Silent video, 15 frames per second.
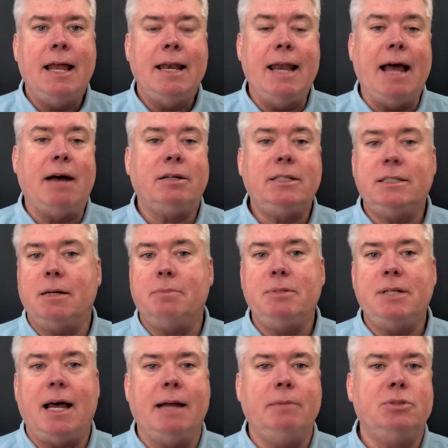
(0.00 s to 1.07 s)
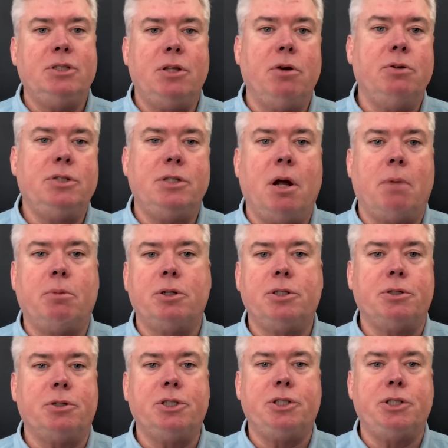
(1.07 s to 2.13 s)
Now, sometimes those
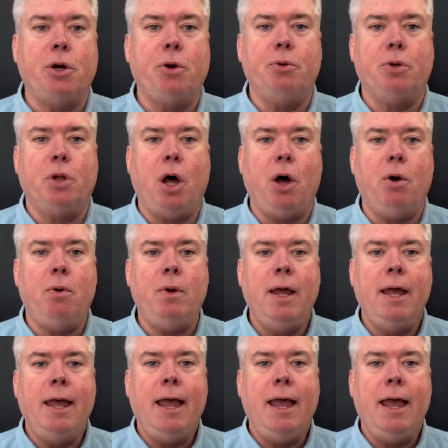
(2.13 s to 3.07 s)
numbers are so low,